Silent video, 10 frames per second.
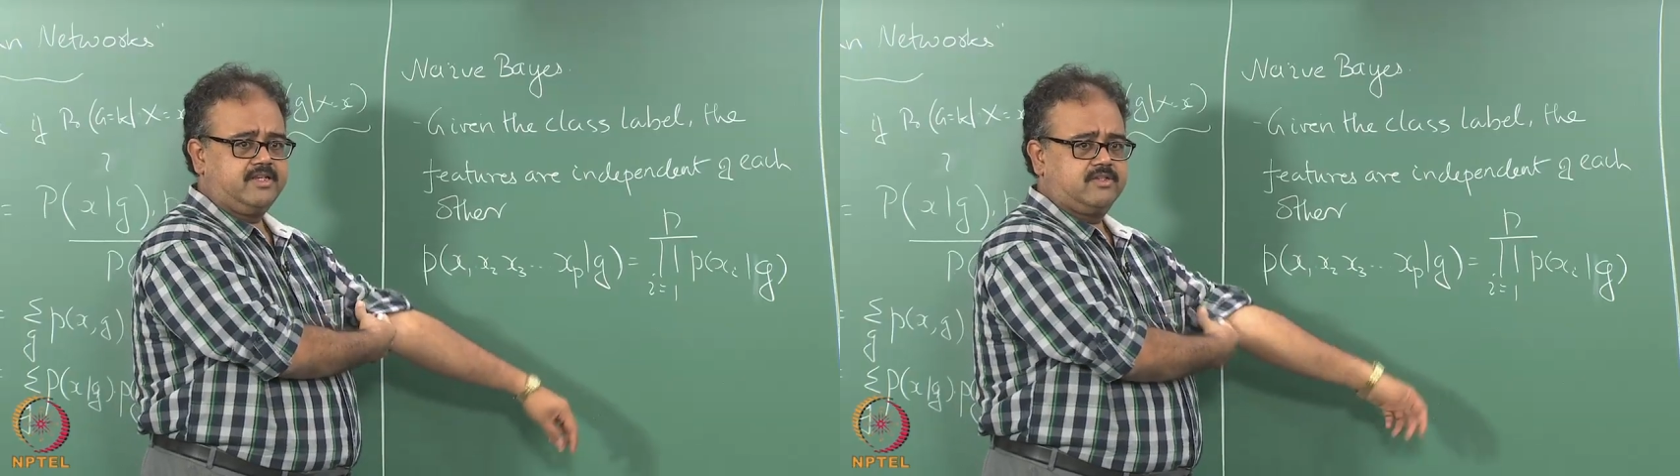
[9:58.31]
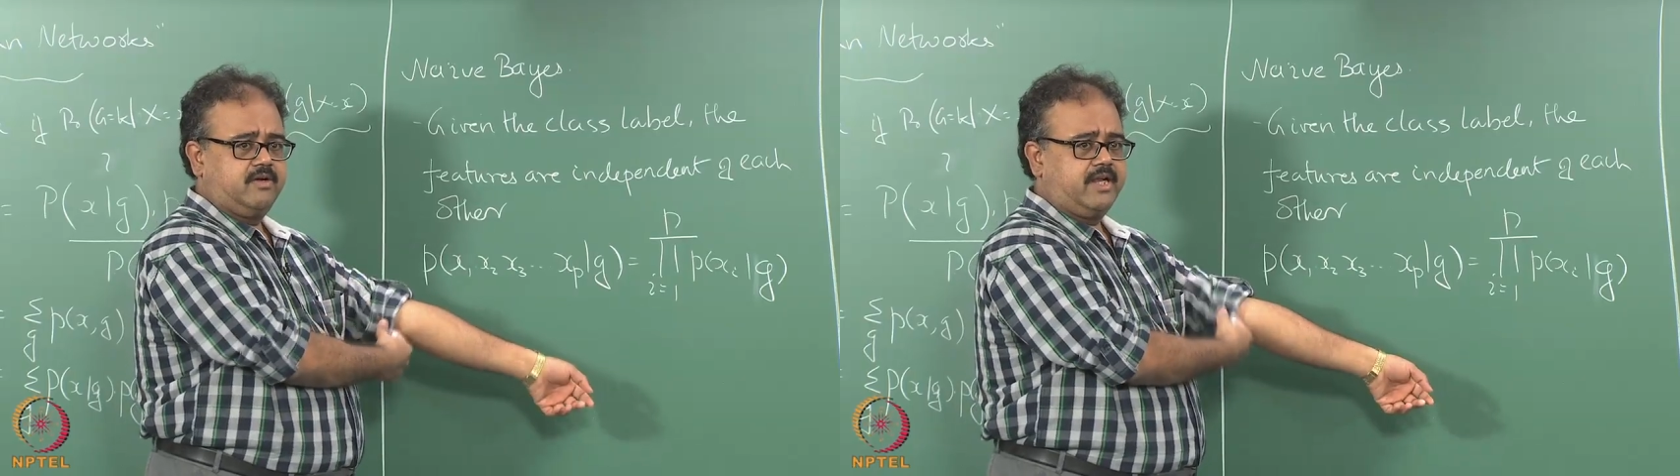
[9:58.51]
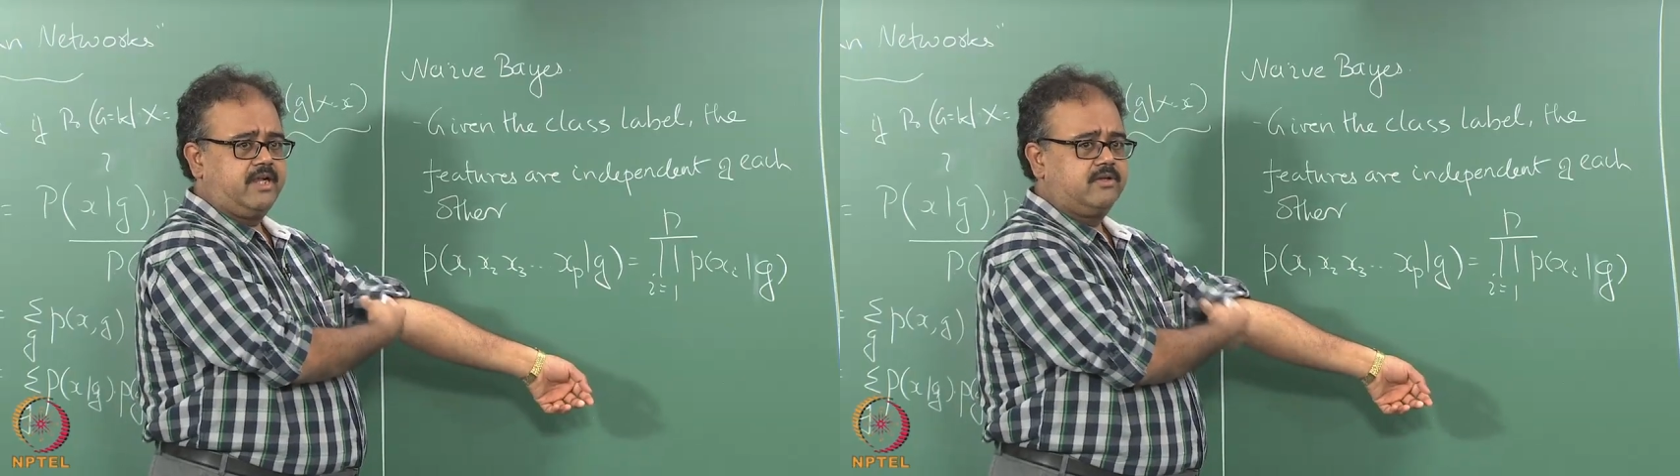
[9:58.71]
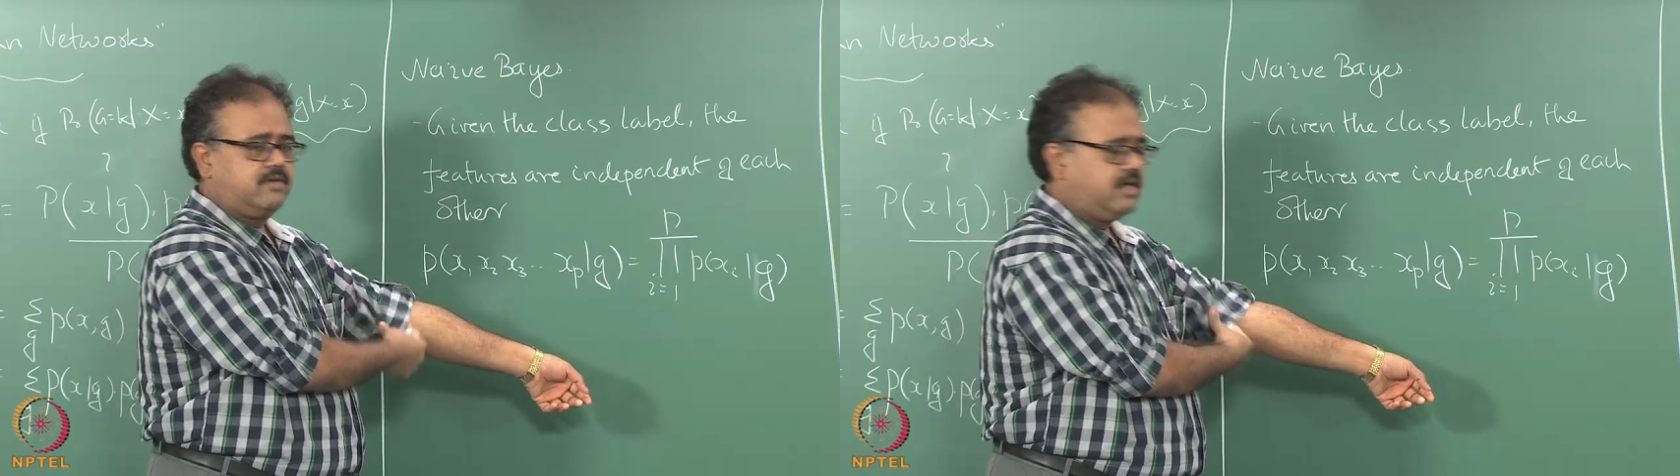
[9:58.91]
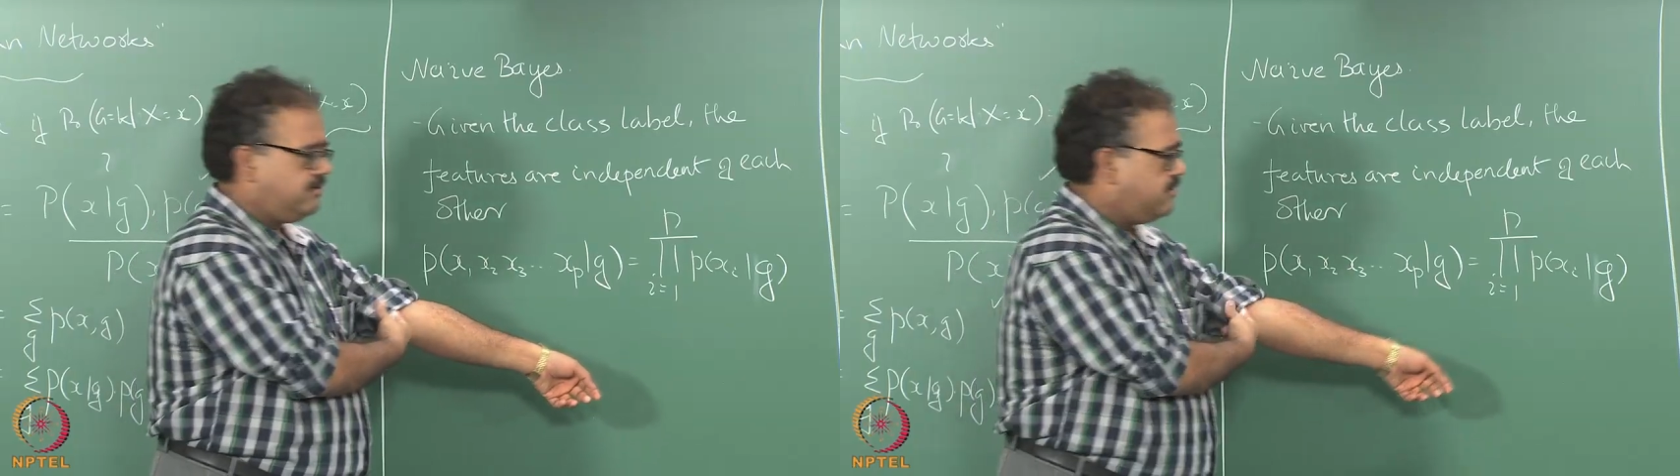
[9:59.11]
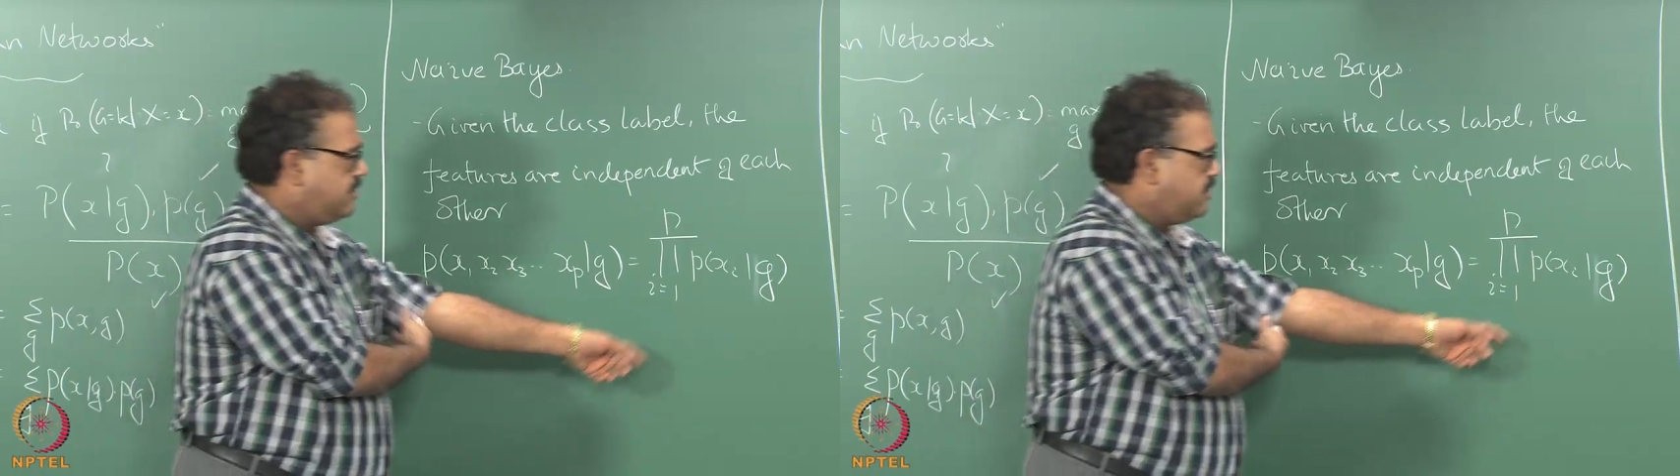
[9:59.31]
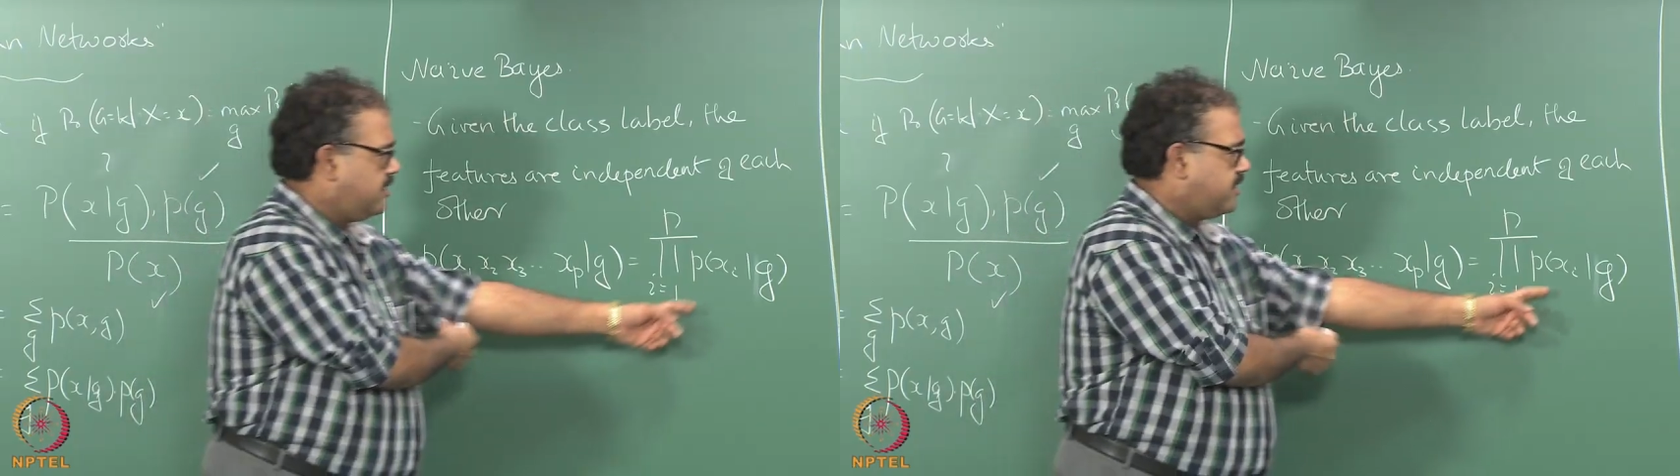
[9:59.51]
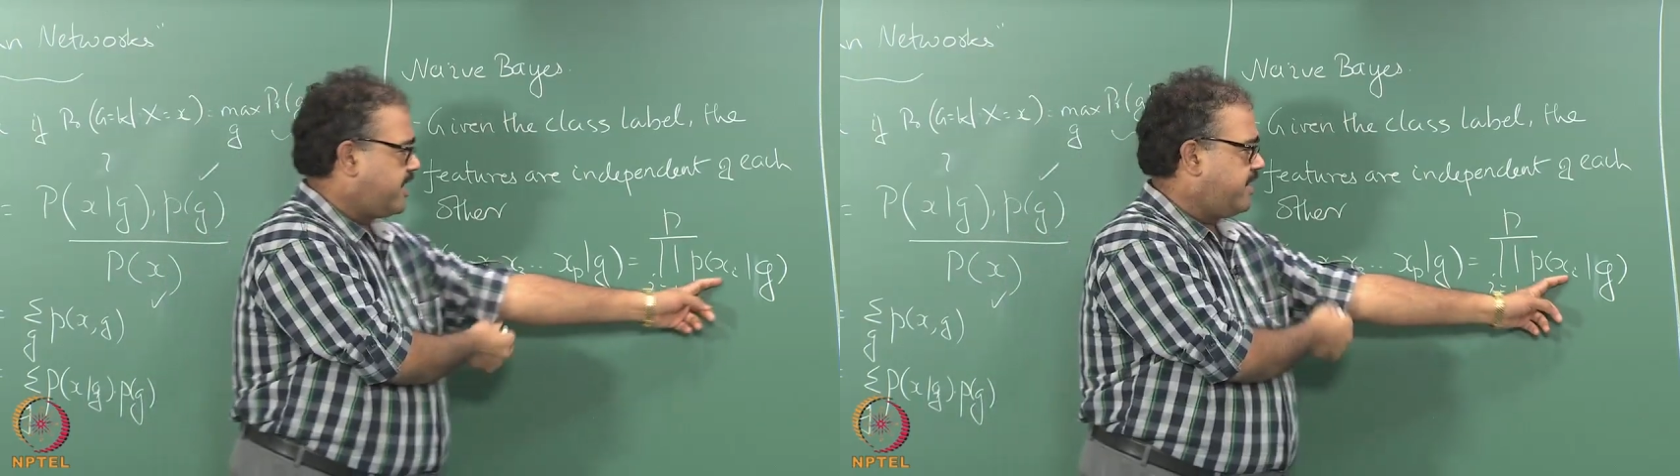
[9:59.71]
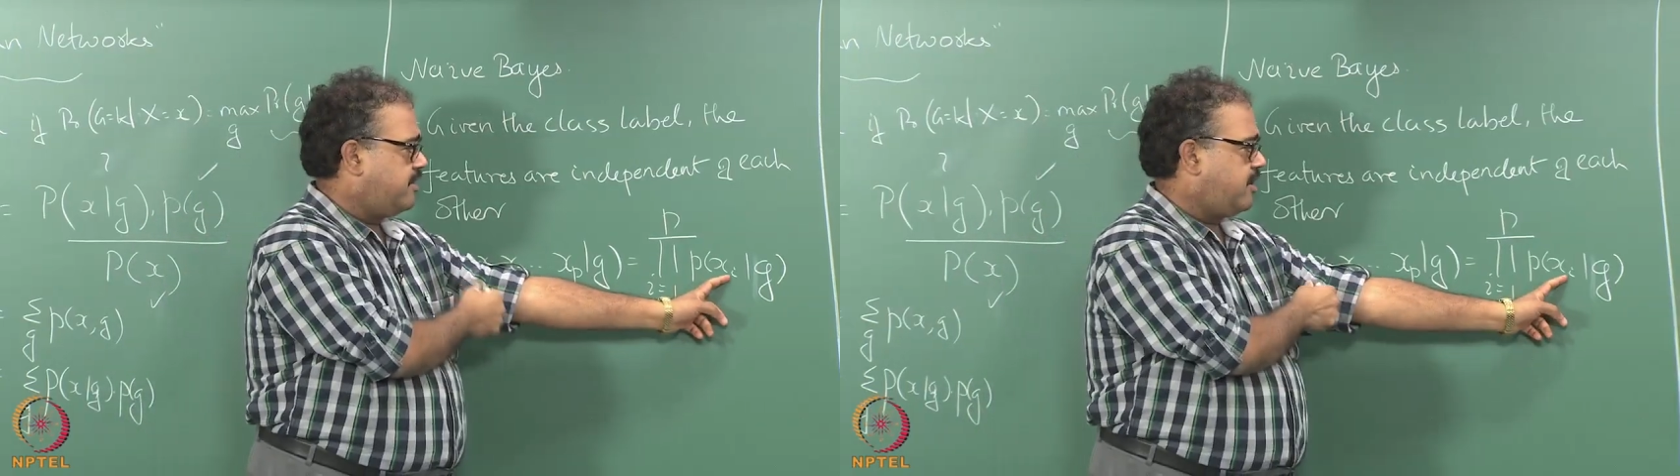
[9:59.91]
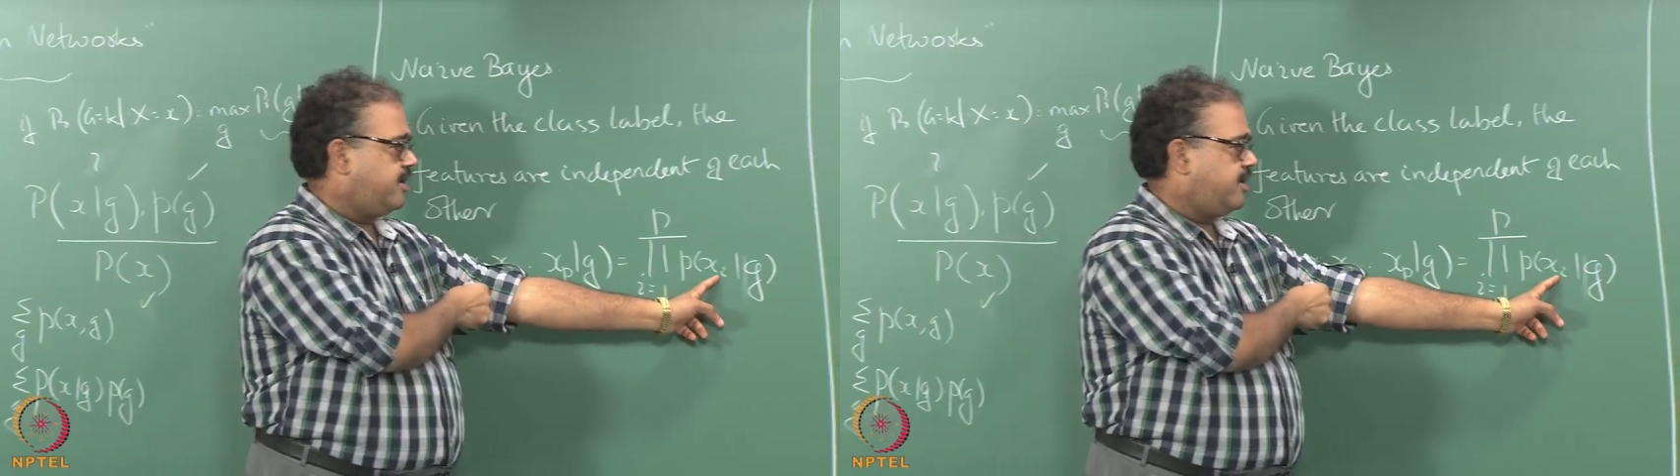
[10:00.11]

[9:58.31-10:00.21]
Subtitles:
So, what I will do now, okay,